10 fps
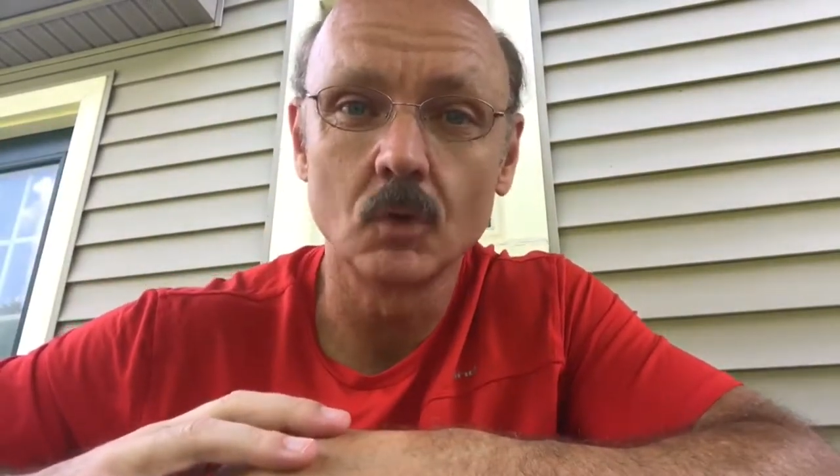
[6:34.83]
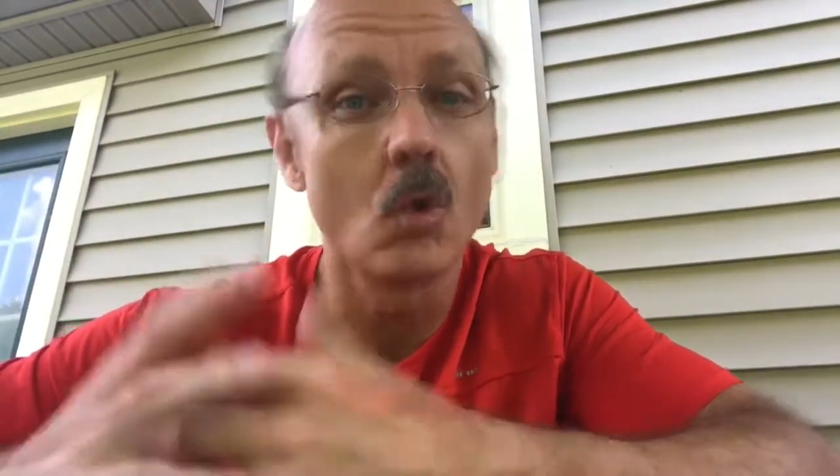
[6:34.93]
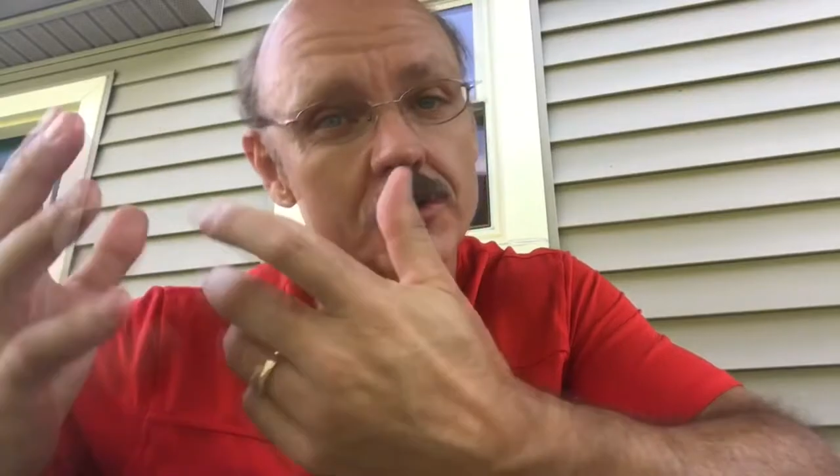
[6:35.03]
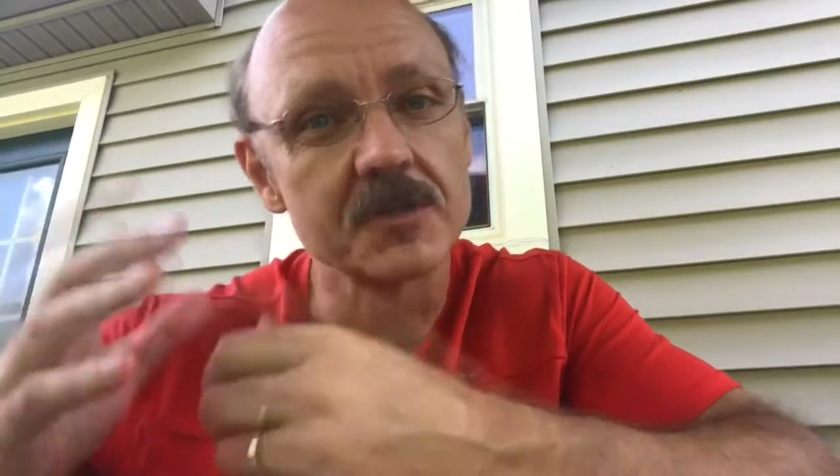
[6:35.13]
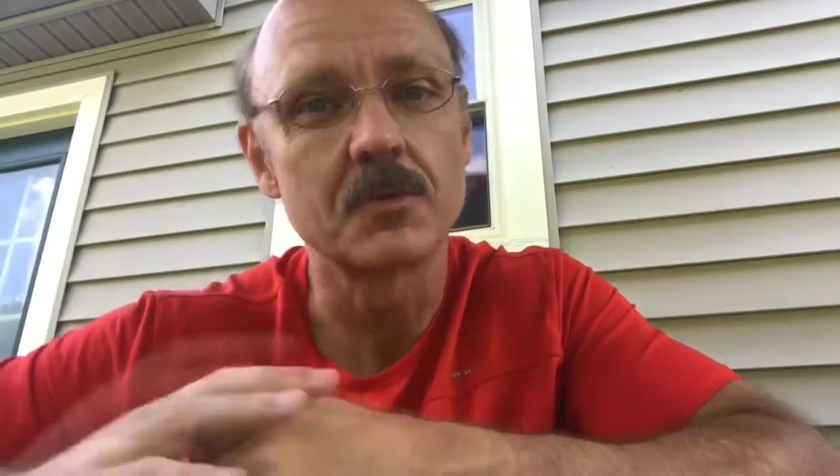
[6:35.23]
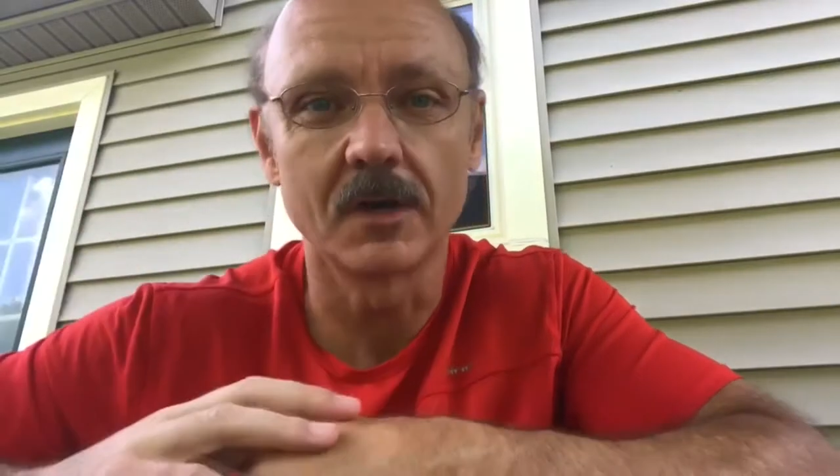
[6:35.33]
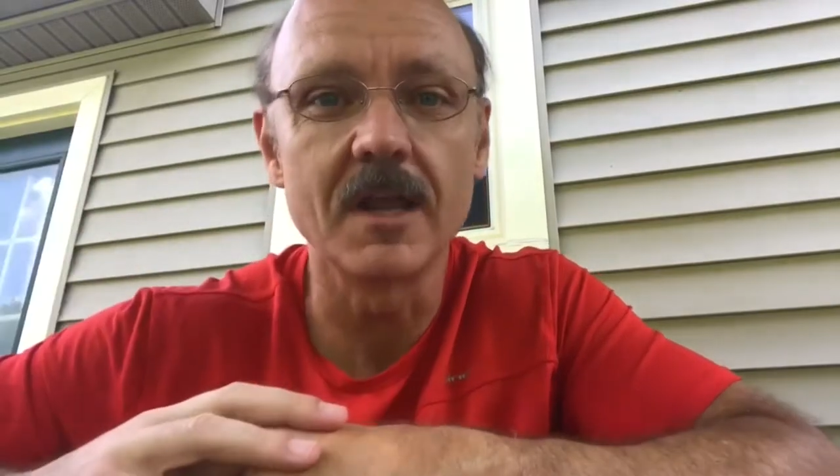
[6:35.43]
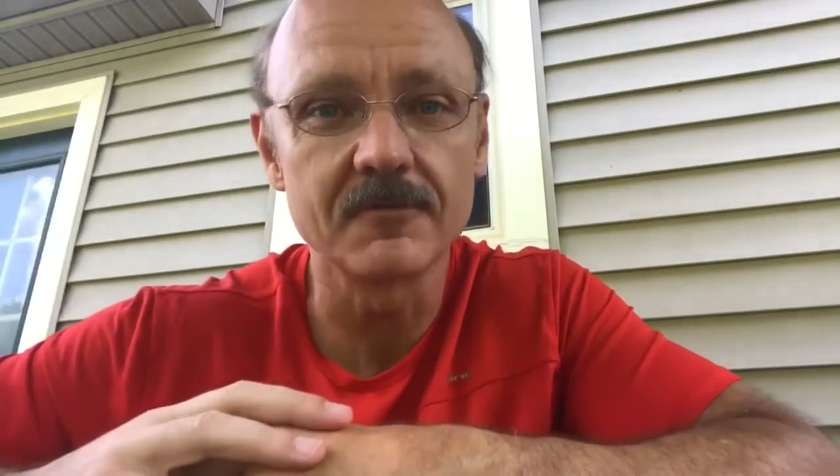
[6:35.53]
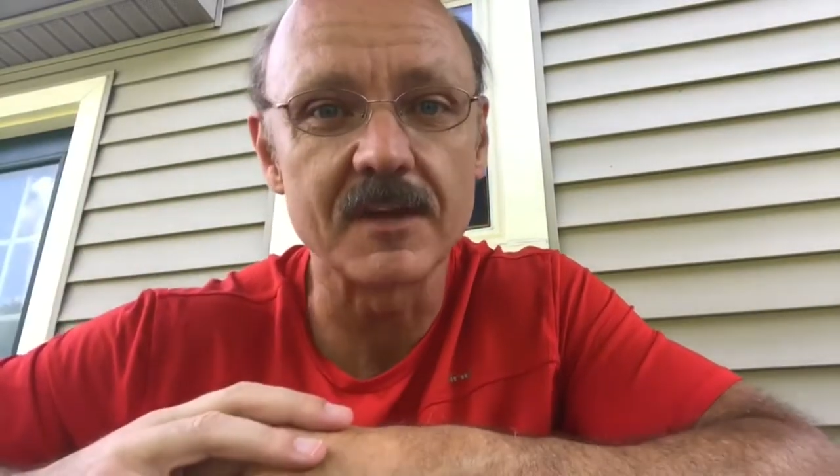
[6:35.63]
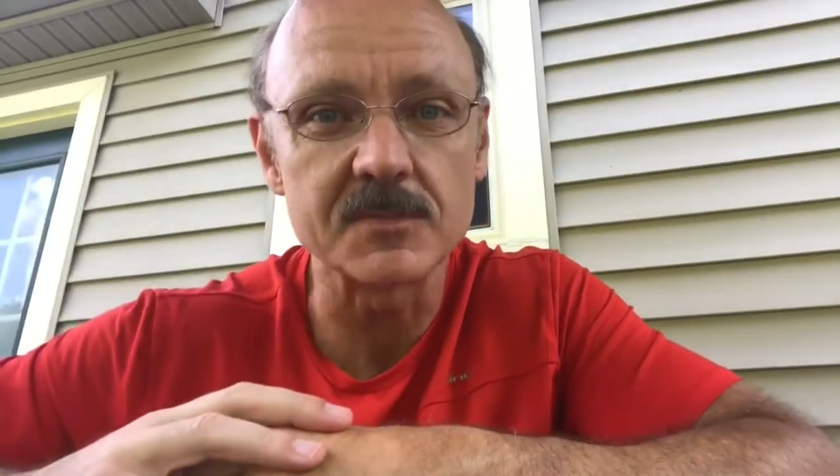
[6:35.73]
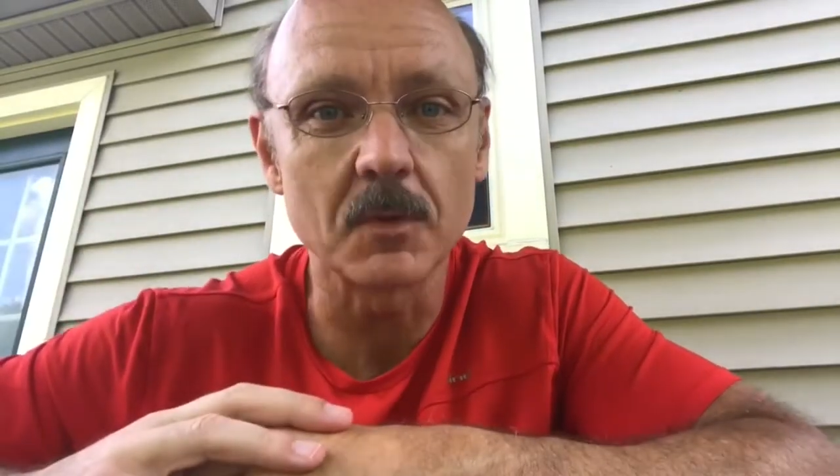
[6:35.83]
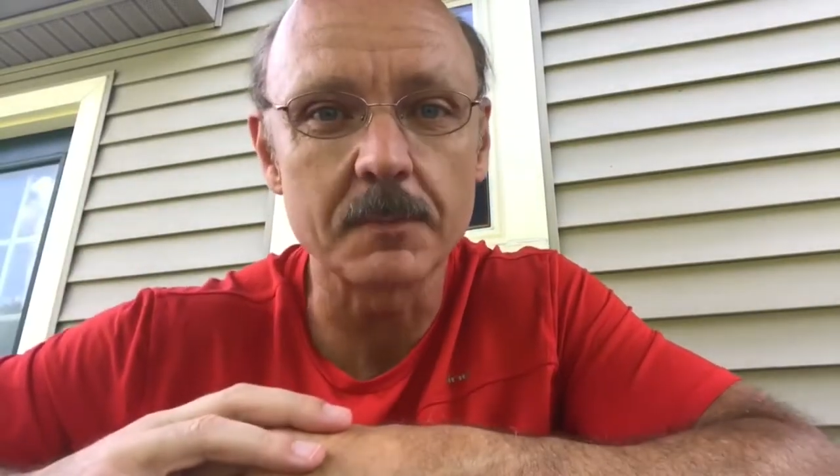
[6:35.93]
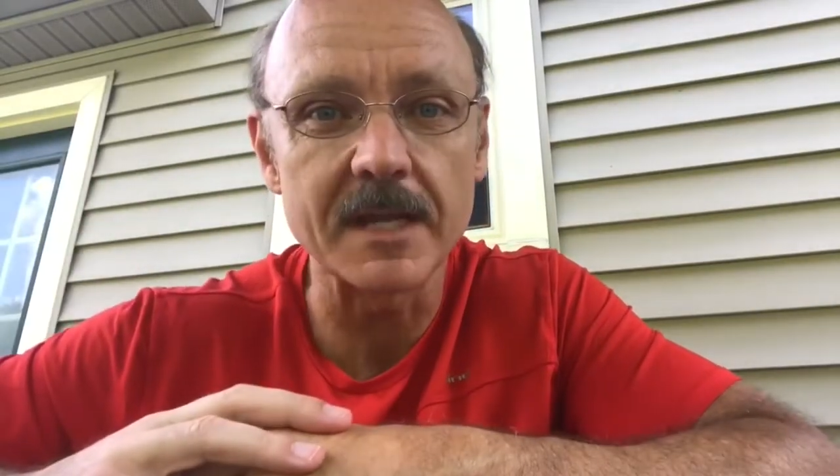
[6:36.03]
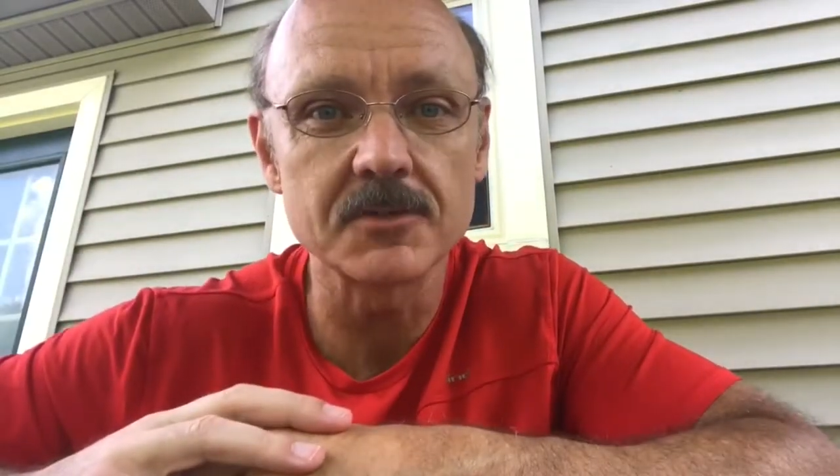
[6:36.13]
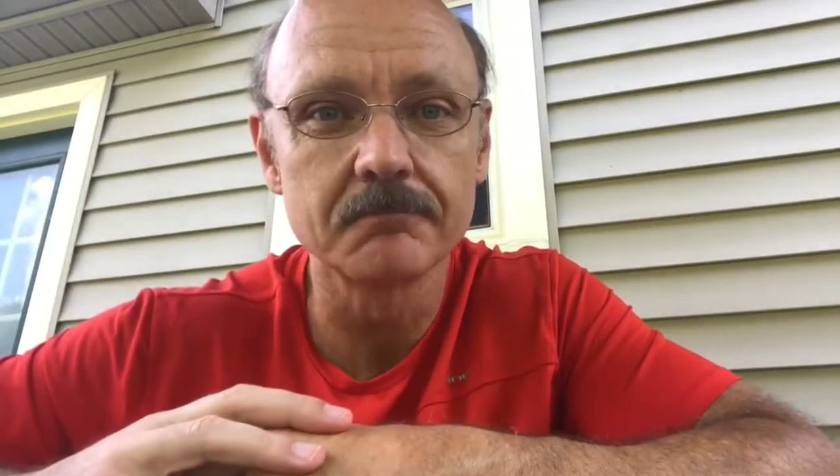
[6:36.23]
or just put it on your Facebook
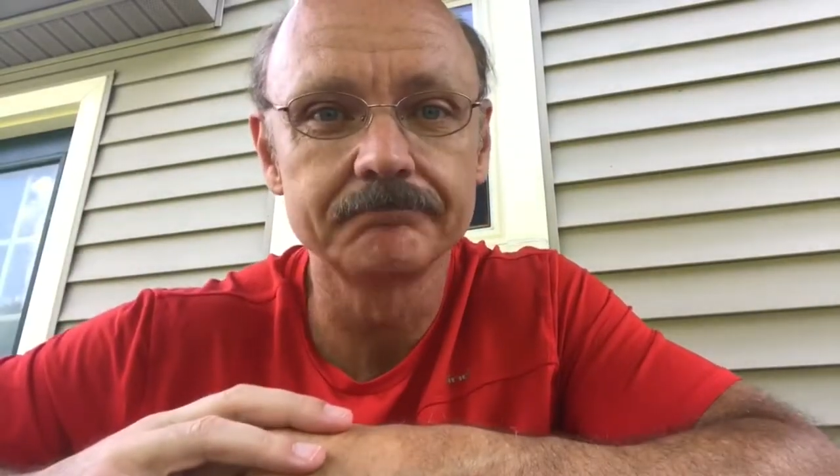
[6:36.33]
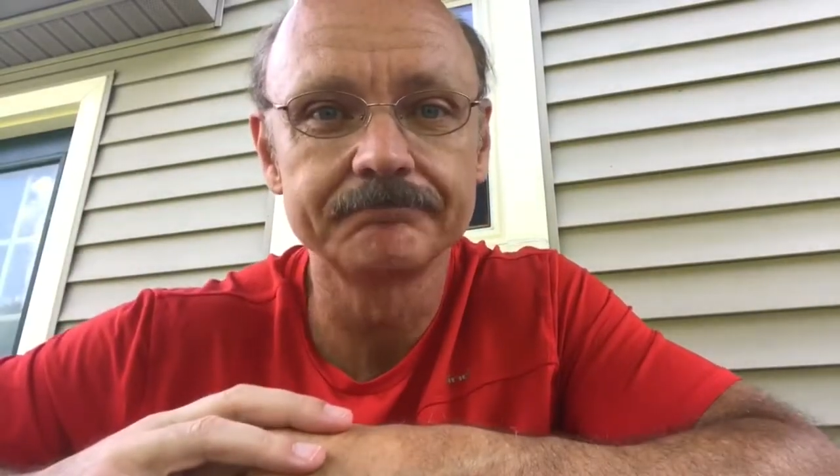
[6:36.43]
page.